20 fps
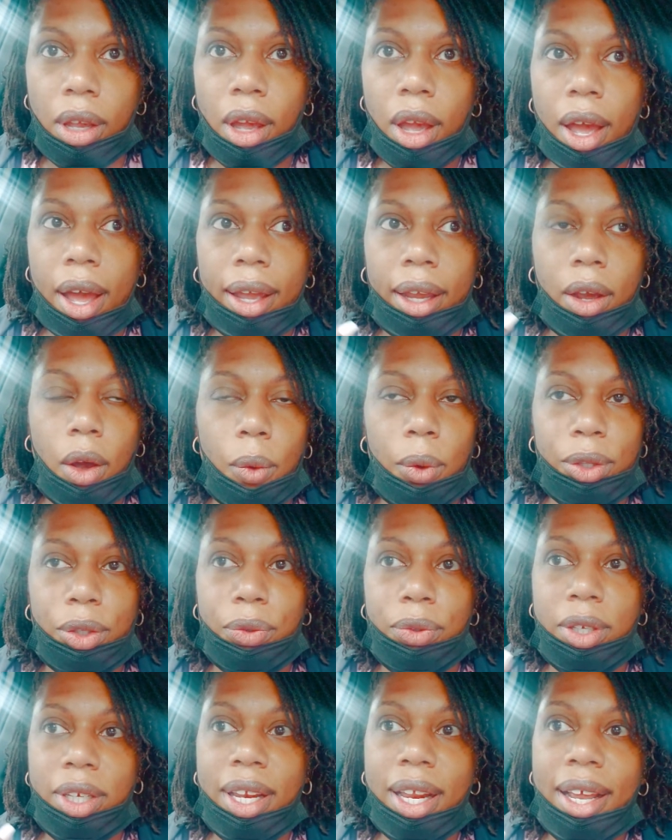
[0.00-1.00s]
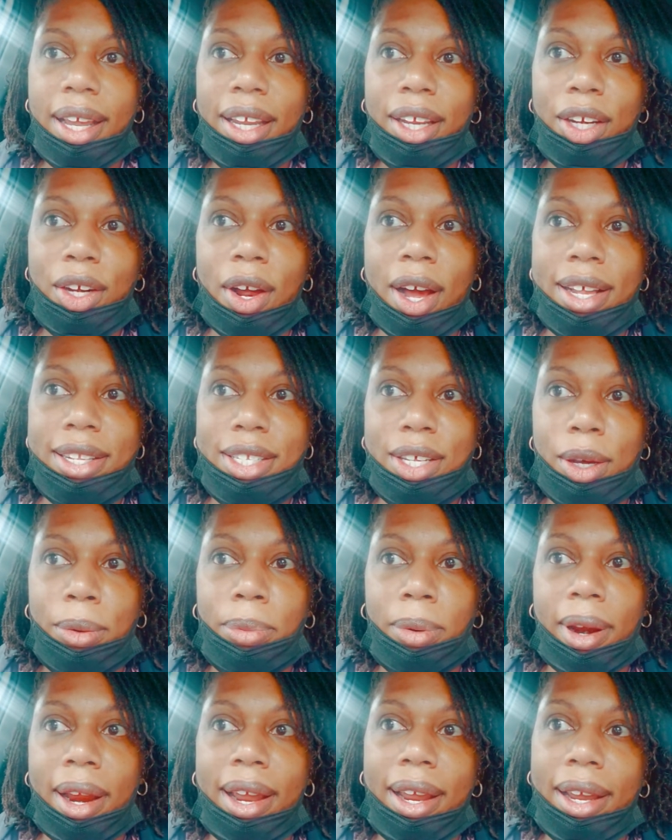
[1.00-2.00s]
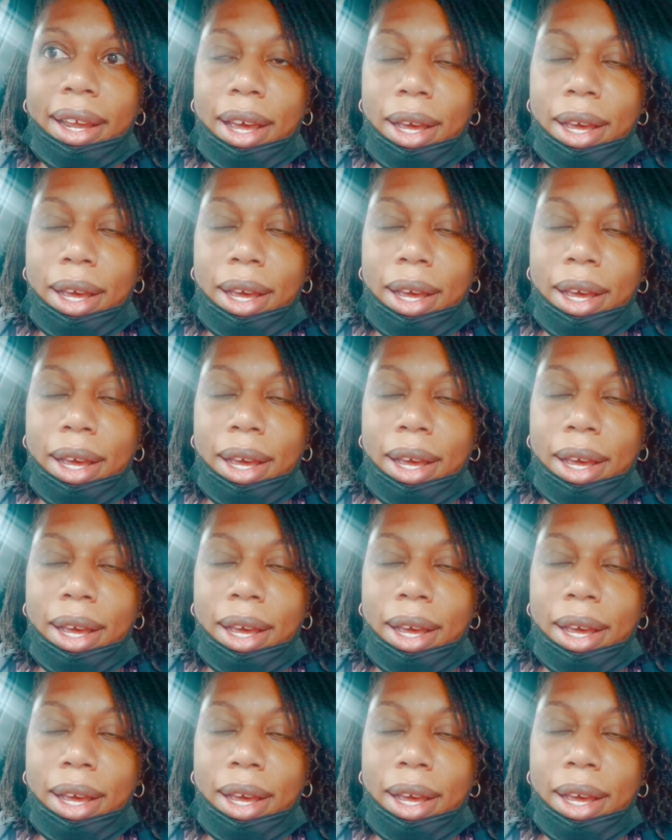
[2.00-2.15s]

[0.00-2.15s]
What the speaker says: I go on through the night, I tell Brian,